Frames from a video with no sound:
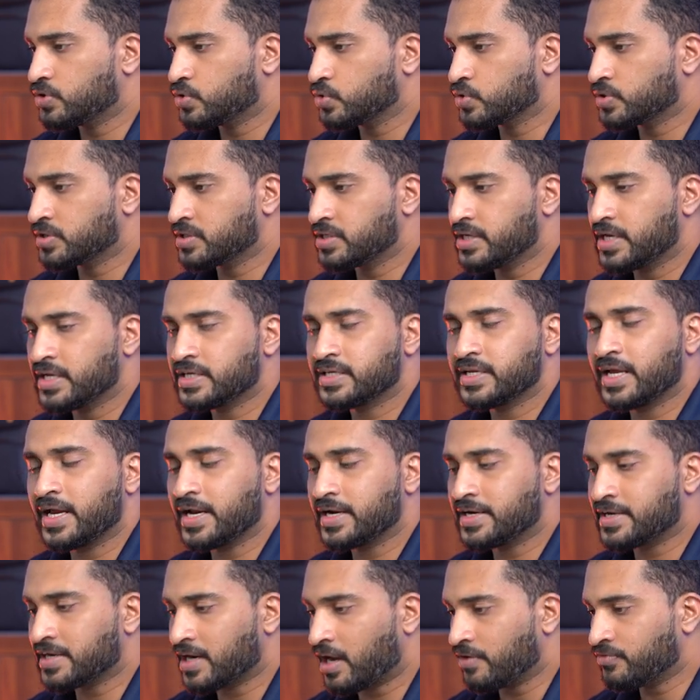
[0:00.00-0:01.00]
to create
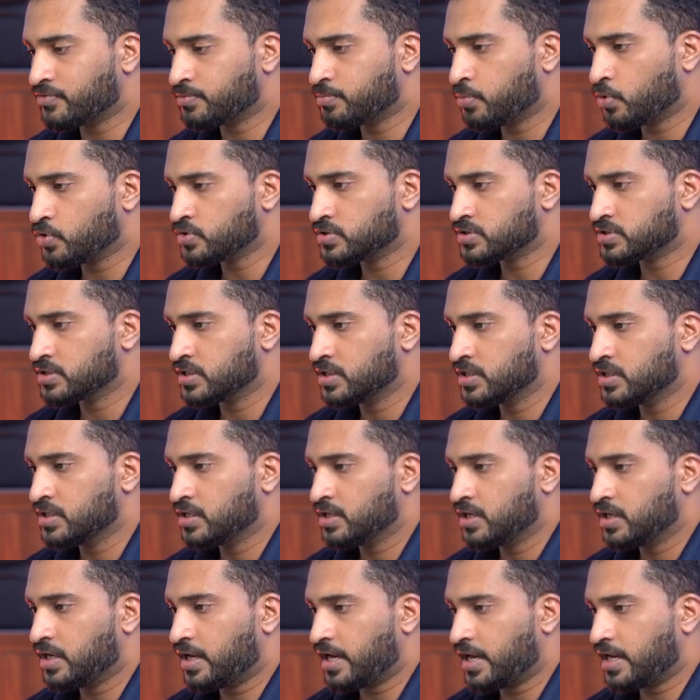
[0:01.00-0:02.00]
a draft post.
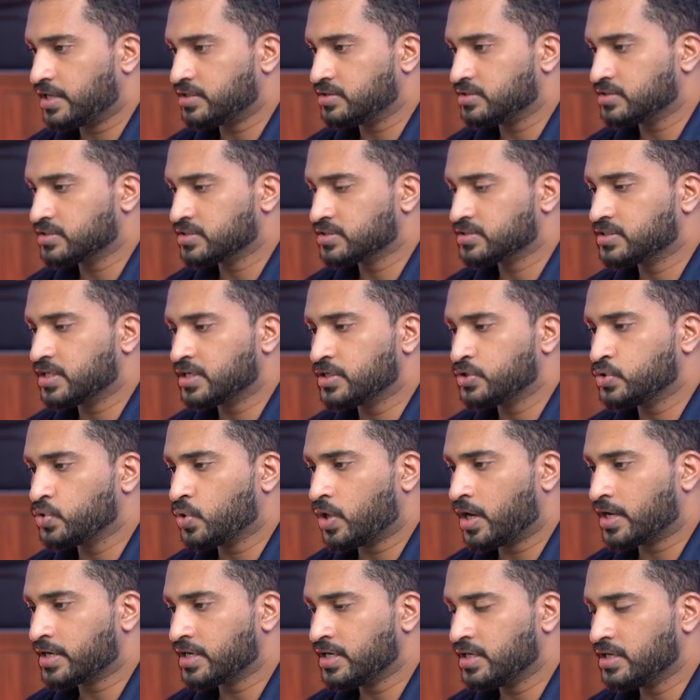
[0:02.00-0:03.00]
And this is the
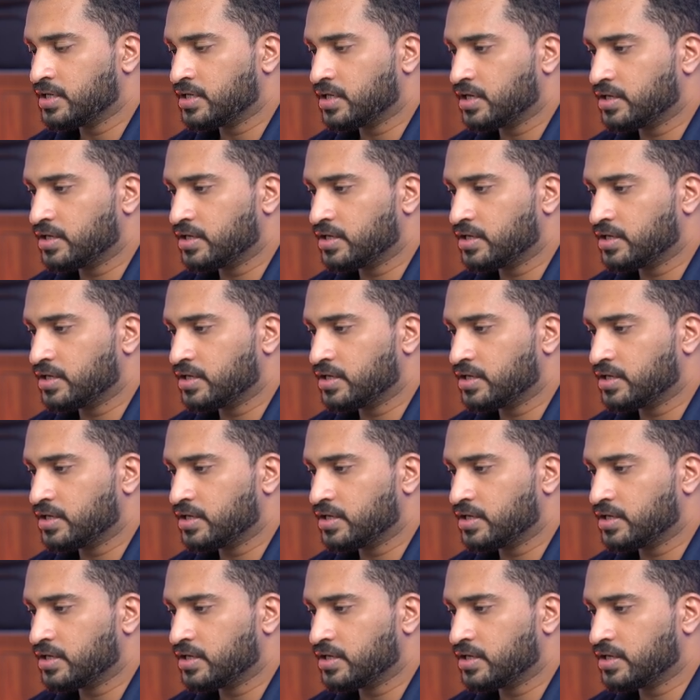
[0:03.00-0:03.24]
URL.